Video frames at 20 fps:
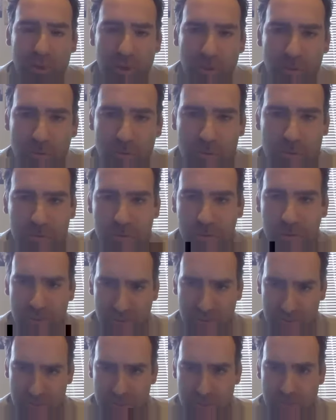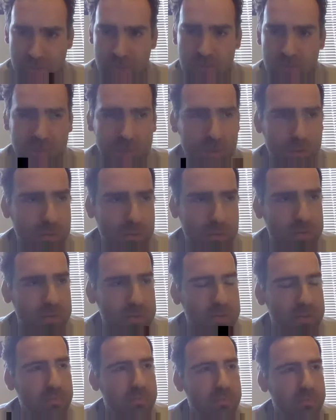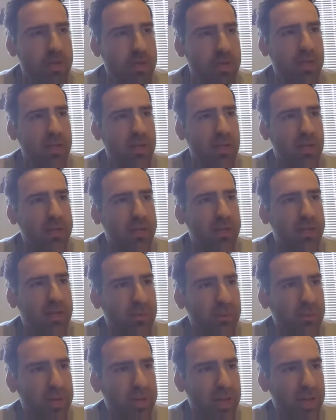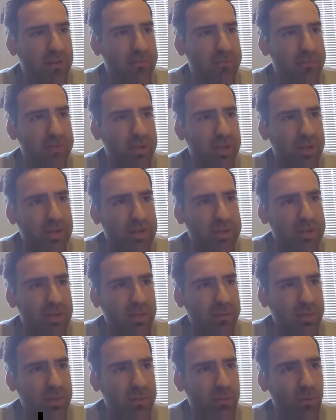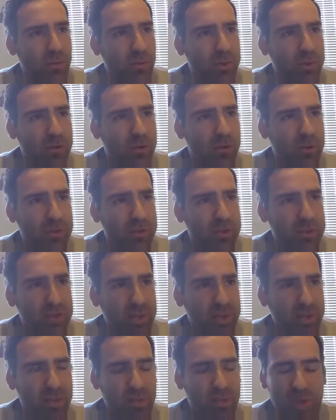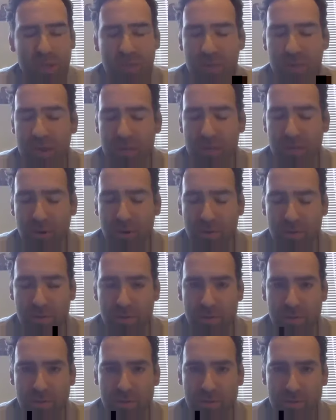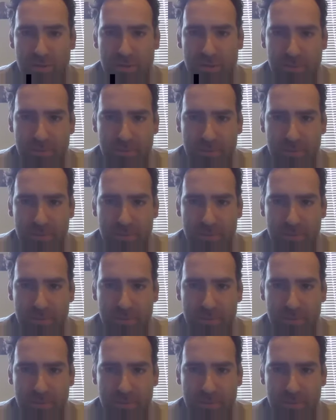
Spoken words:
and local authorities in the same political system. And here we have something more than contestation. We have outright resistance.